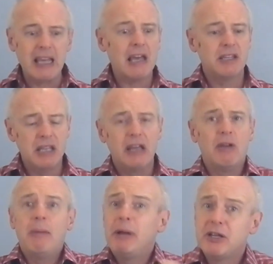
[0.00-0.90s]
yes,
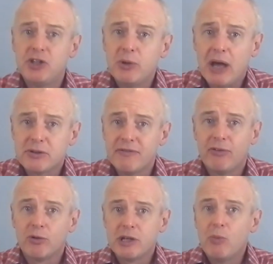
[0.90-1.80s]
I mean, it's
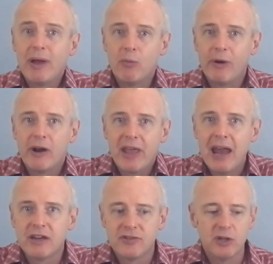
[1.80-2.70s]
2014. We're at the
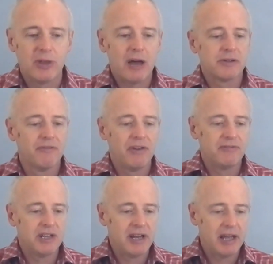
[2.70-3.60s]
end of
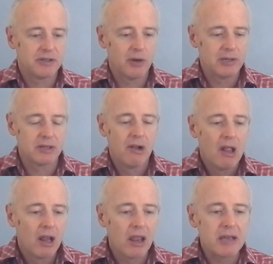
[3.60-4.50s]
2015 here, so it's
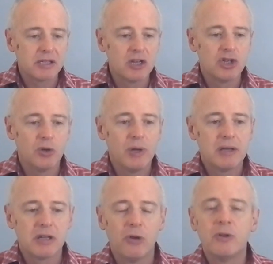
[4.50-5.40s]
less than 2
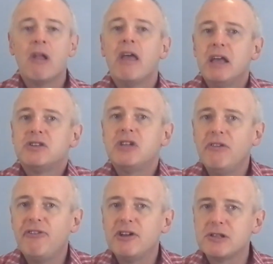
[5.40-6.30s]
years old. It
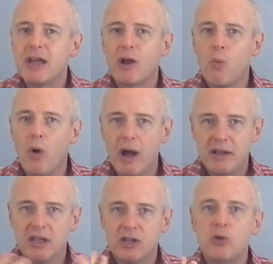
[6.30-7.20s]
still feels like a
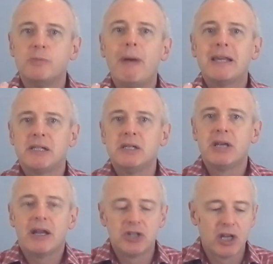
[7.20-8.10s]
wine whose best
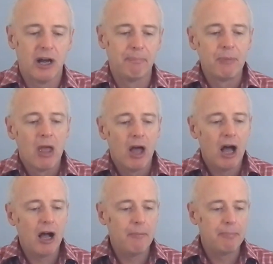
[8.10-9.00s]
is yet to come.
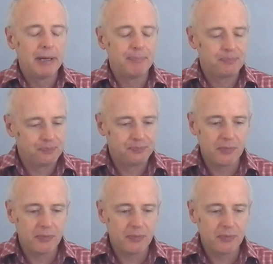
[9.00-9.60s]
But